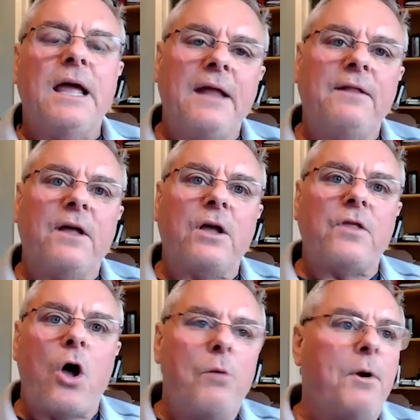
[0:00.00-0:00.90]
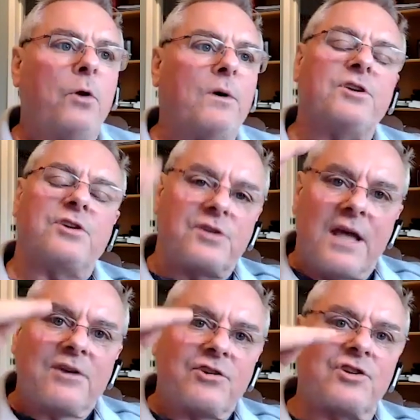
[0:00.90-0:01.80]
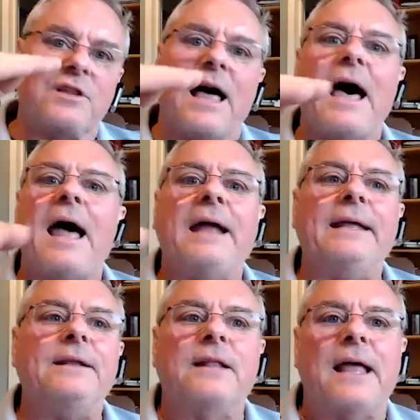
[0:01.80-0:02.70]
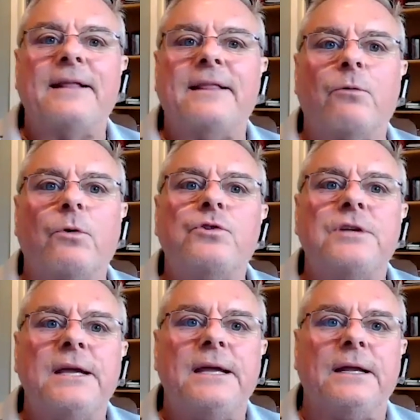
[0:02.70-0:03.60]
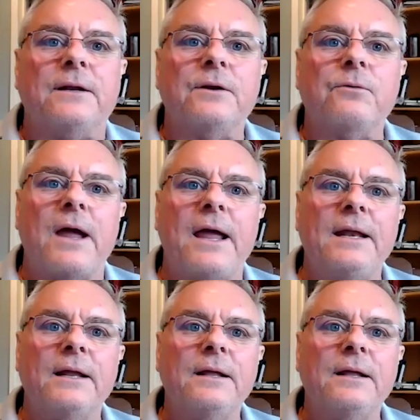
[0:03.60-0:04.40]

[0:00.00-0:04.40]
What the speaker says: And the homeowner wants to just slide into like their routine, right?